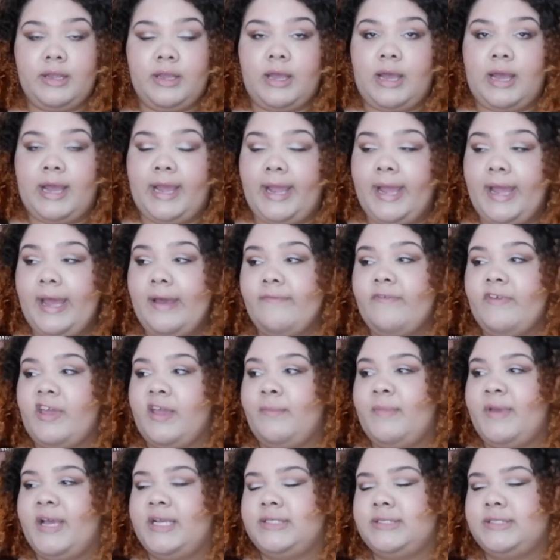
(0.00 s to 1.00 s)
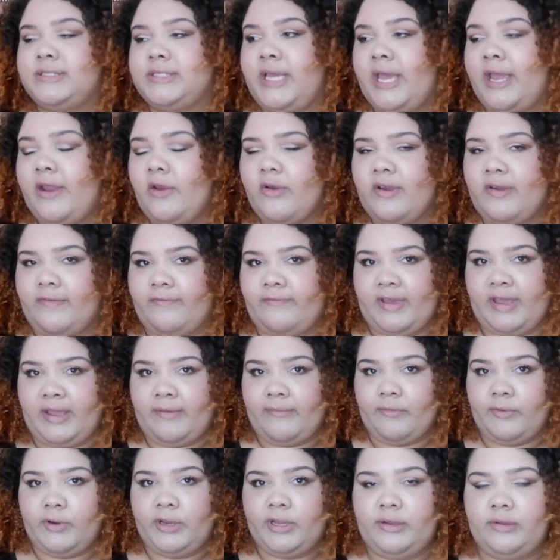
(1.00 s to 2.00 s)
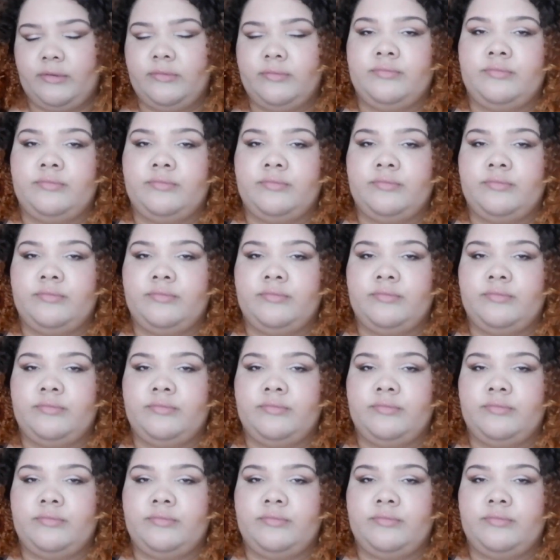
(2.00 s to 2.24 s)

I have a mascara favorite.